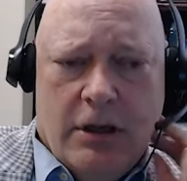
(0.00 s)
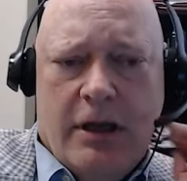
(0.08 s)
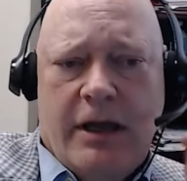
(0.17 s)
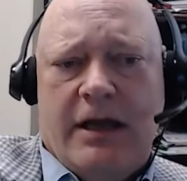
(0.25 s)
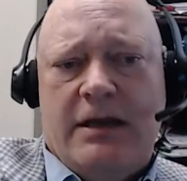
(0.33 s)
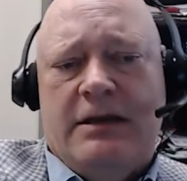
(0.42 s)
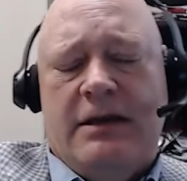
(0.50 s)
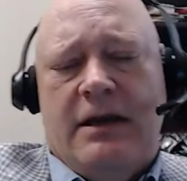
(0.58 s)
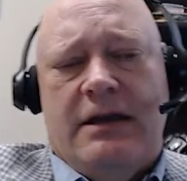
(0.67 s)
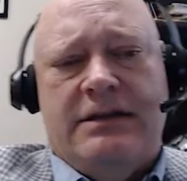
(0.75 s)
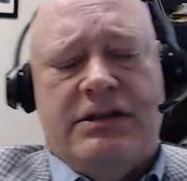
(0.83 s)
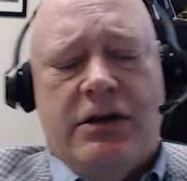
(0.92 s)
And
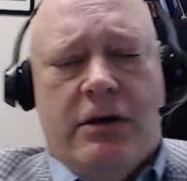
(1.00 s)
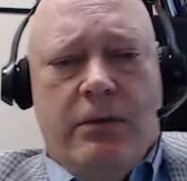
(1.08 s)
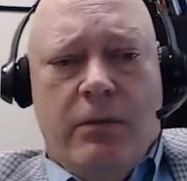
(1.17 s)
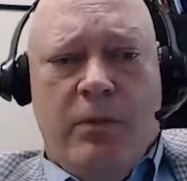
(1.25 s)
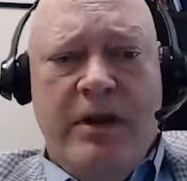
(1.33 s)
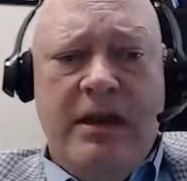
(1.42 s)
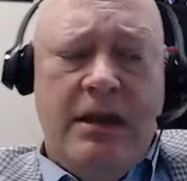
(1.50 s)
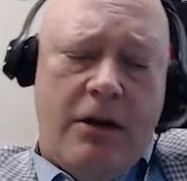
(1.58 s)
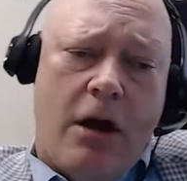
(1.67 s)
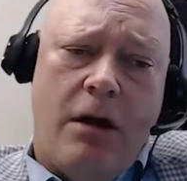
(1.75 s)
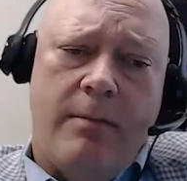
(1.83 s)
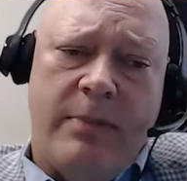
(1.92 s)
so we,
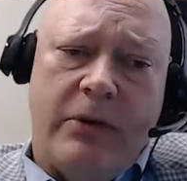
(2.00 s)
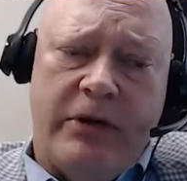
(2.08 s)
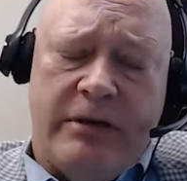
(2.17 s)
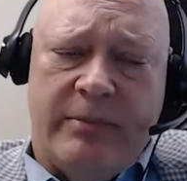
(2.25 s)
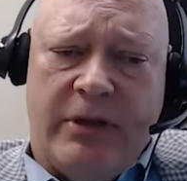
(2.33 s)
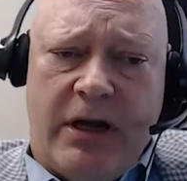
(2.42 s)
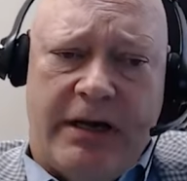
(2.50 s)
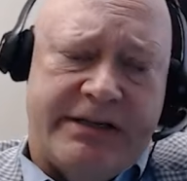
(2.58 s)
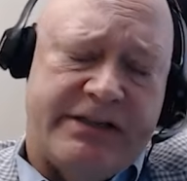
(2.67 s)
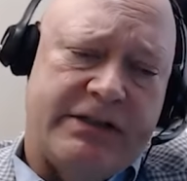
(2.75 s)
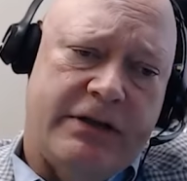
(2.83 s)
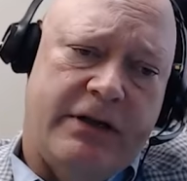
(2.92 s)
our building
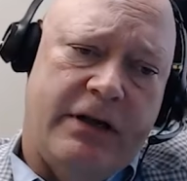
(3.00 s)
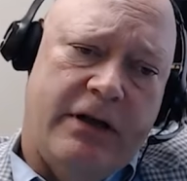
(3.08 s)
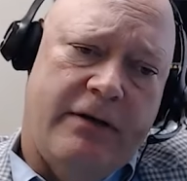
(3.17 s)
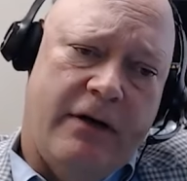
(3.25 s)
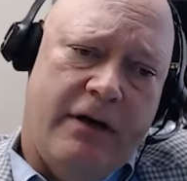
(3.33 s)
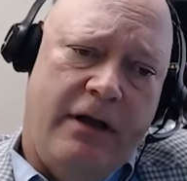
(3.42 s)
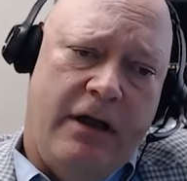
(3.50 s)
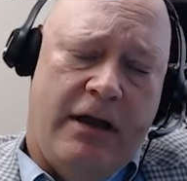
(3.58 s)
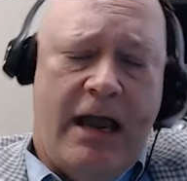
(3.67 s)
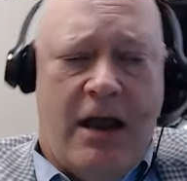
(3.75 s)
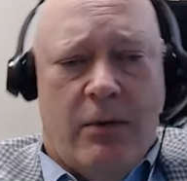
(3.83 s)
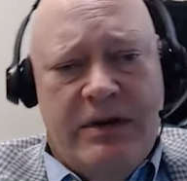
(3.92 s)
blocks in
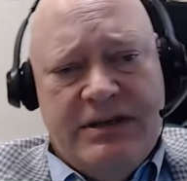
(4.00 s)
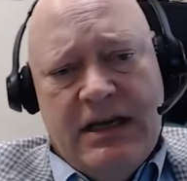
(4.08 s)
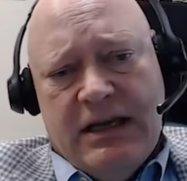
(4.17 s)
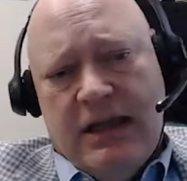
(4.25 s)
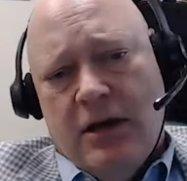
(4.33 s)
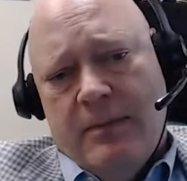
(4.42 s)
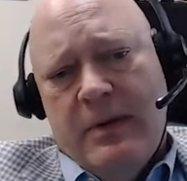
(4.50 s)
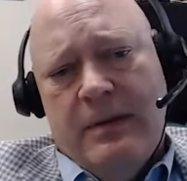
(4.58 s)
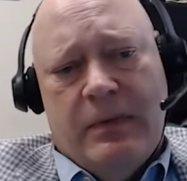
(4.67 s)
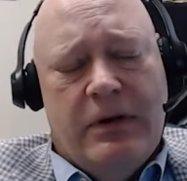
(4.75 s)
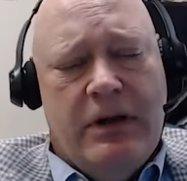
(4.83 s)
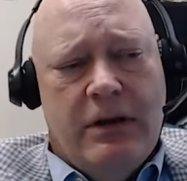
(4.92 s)
how we take care of
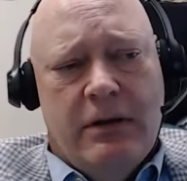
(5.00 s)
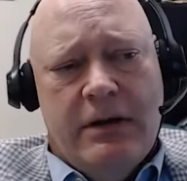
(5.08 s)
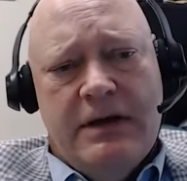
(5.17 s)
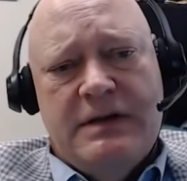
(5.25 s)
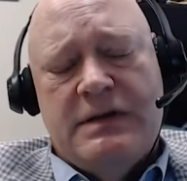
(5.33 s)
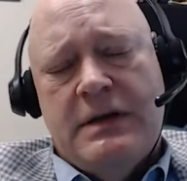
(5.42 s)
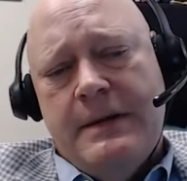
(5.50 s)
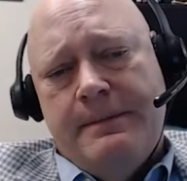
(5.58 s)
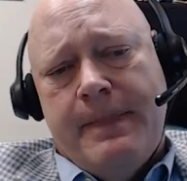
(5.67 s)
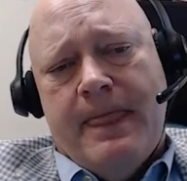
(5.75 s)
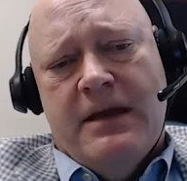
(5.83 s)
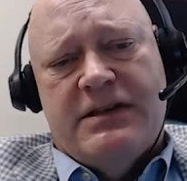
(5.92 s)
people here is
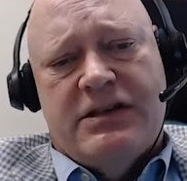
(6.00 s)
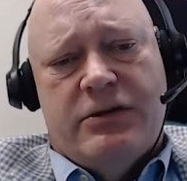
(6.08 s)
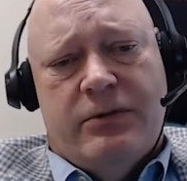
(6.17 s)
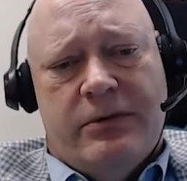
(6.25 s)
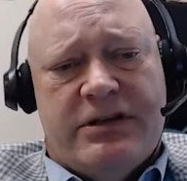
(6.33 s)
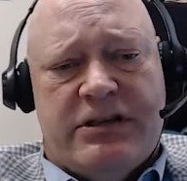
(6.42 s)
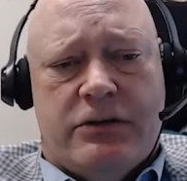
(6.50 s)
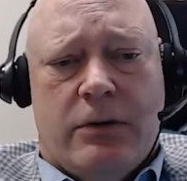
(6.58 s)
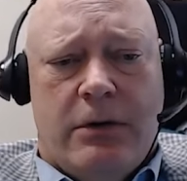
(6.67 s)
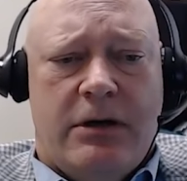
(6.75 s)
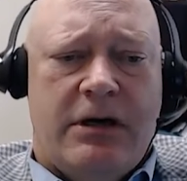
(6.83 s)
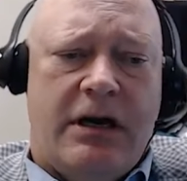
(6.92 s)
to
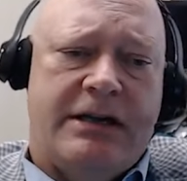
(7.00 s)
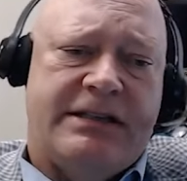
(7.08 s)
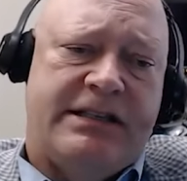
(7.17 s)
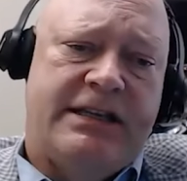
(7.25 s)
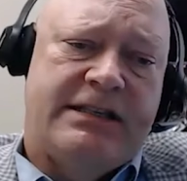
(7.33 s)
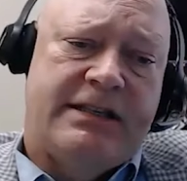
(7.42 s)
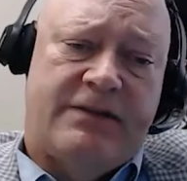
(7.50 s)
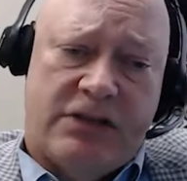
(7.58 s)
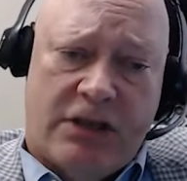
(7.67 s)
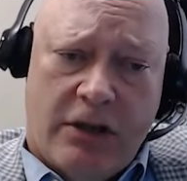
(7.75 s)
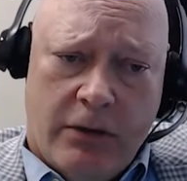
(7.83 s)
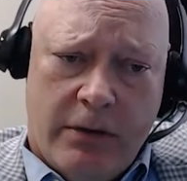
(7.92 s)
restore a sense of
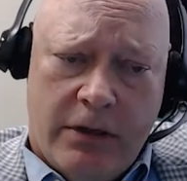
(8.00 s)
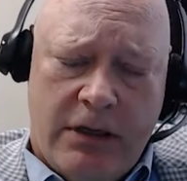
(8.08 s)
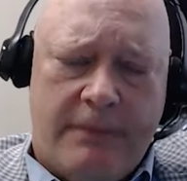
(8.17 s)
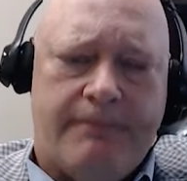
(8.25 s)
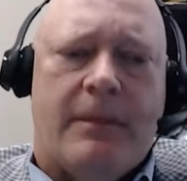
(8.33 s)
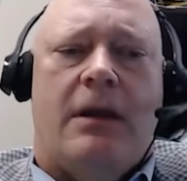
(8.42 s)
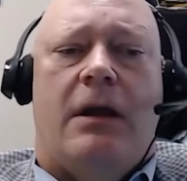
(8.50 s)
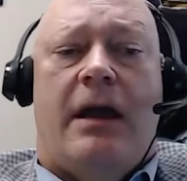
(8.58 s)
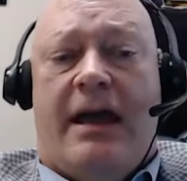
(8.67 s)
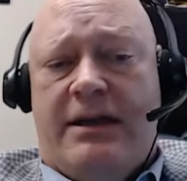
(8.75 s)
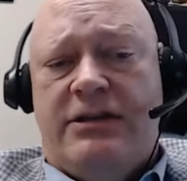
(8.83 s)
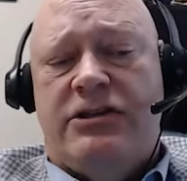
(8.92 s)
security
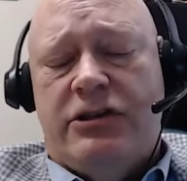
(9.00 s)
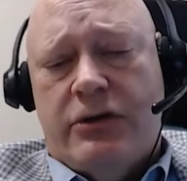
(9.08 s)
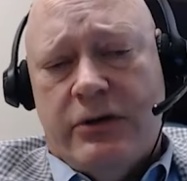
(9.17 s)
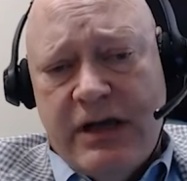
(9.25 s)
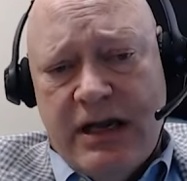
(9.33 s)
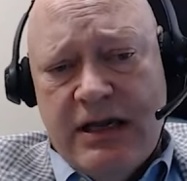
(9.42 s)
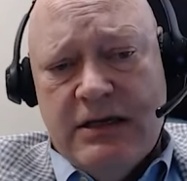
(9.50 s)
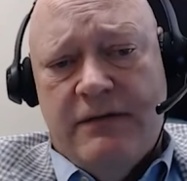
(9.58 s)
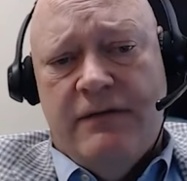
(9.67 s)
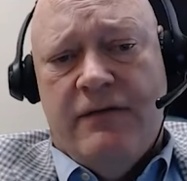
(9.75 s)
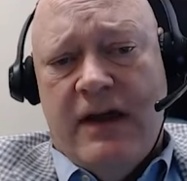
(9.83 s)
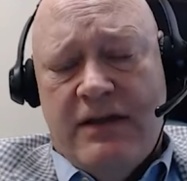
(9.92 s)
and to create
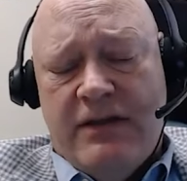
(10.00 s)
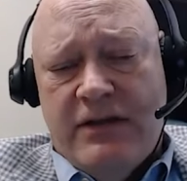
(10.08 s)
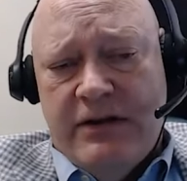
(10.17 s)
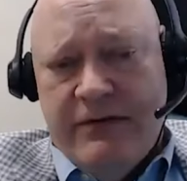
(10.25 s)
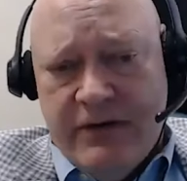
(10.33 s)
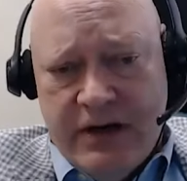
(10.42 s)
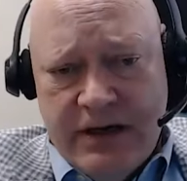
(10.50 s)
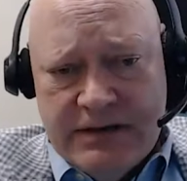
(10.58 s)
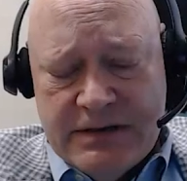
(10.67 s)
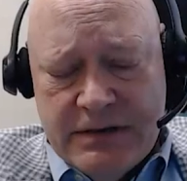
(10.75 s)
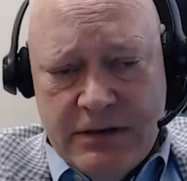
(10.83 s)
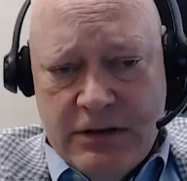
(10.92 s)
faith in the
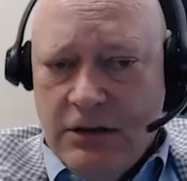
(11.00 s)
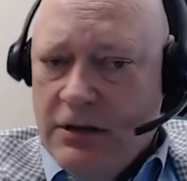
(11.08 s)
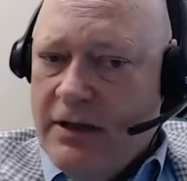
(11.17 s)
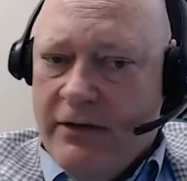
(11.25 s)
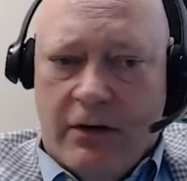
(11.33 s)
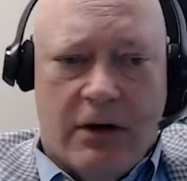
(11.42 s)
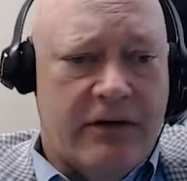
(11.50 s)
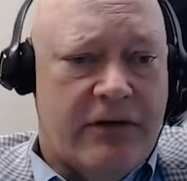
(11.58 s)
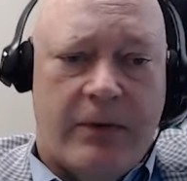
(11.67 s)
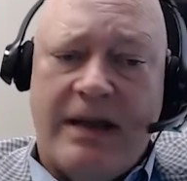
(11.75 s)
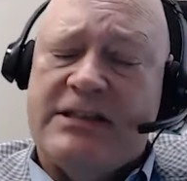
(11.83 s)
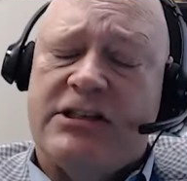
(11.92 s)
device. Now, there are
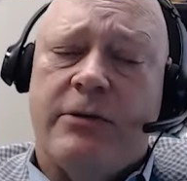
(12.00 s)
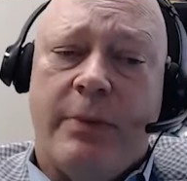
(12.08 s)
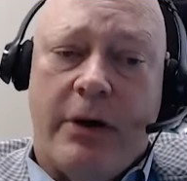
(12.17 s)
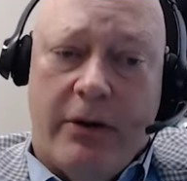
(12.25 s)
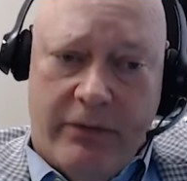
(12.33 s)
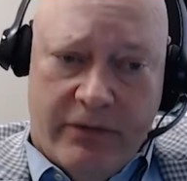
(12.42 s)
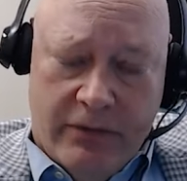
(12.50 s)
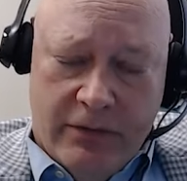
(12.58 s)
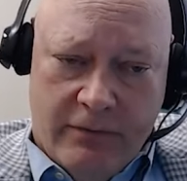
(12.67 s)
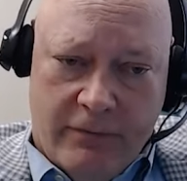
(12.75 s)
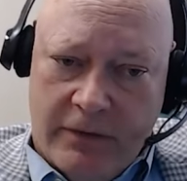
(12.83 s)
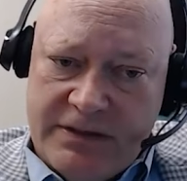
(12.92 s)
threats to both.
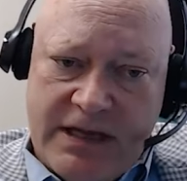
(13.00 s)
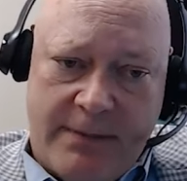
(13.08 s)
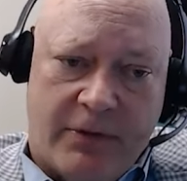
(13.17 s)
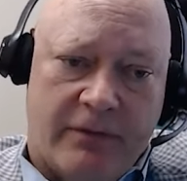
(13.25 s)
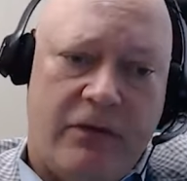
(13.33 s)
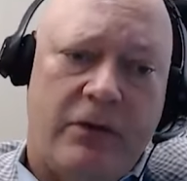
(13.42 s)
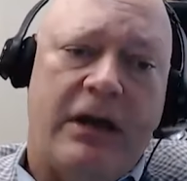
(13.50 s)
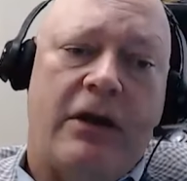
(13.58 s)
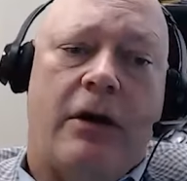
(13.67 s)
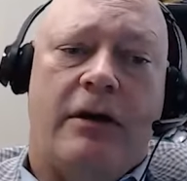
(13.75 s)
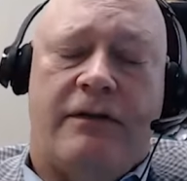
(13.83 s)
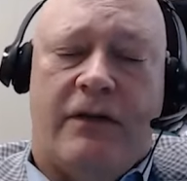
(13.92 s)
For example, if you get
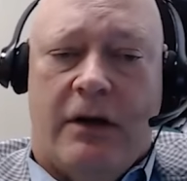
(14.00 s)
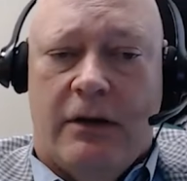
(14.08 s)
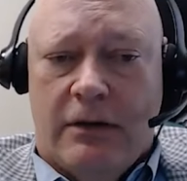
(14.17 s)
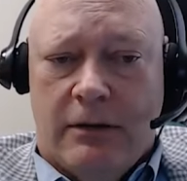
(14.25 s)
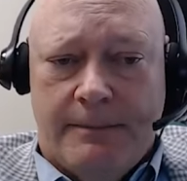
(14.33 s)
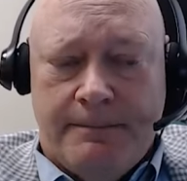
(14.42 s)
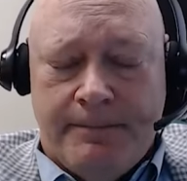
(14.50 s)
heart failure